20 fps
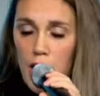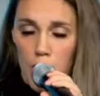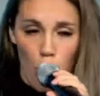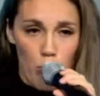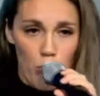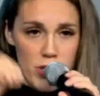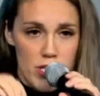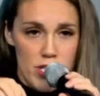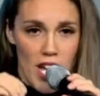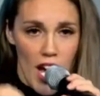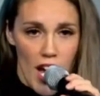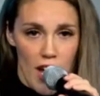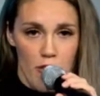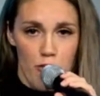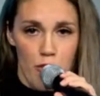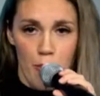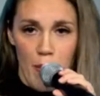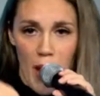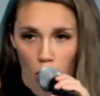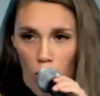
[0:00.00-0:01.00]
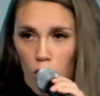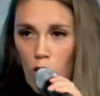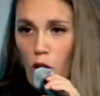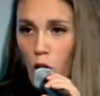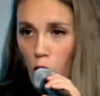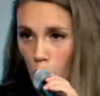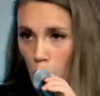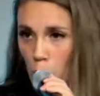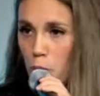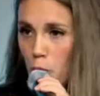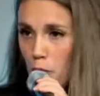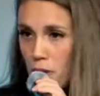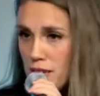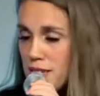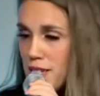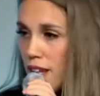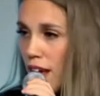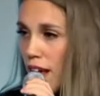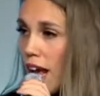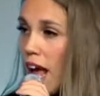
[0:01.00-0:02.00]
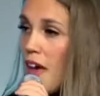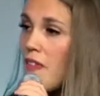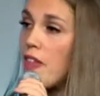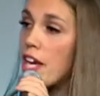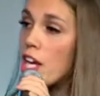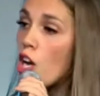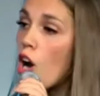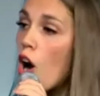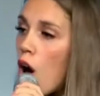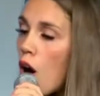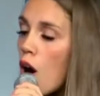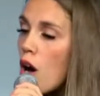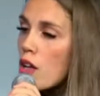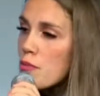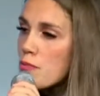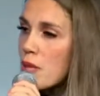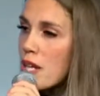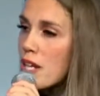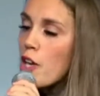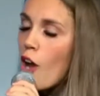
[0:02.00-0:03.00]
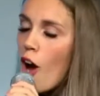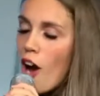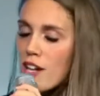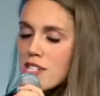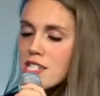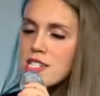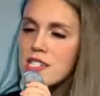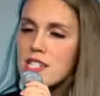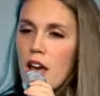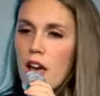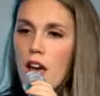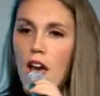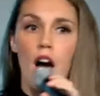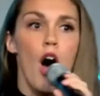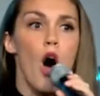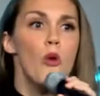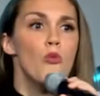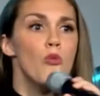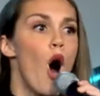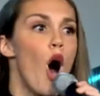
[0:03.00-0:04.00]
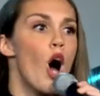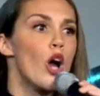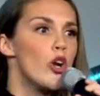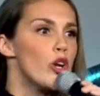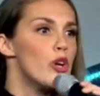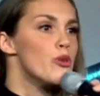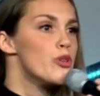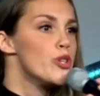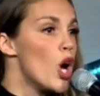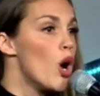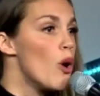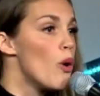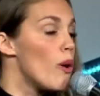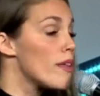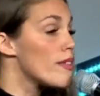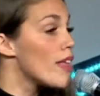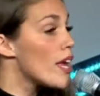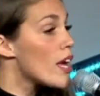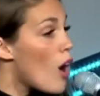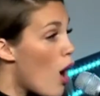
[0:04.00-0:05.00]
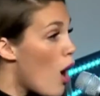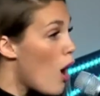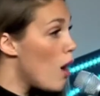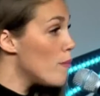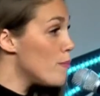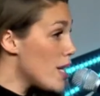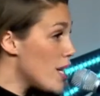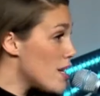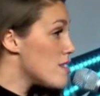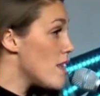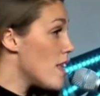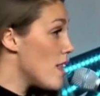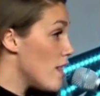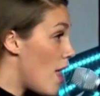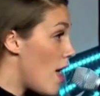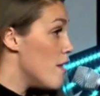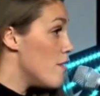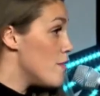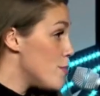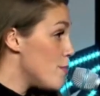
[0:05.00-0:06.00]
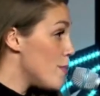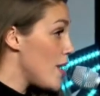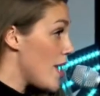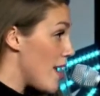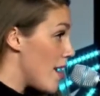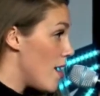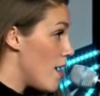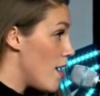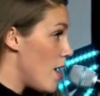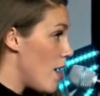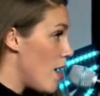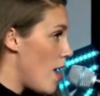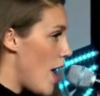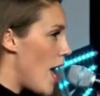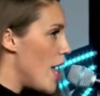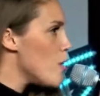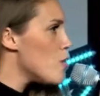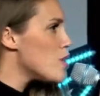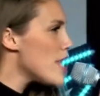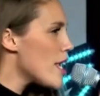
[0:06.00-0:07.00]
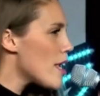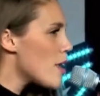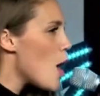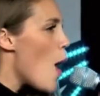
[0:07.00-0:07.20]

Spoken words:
almost died from alcohol poisoning, and they called me not to say, what are you doing? They called me because they loved me. And it was like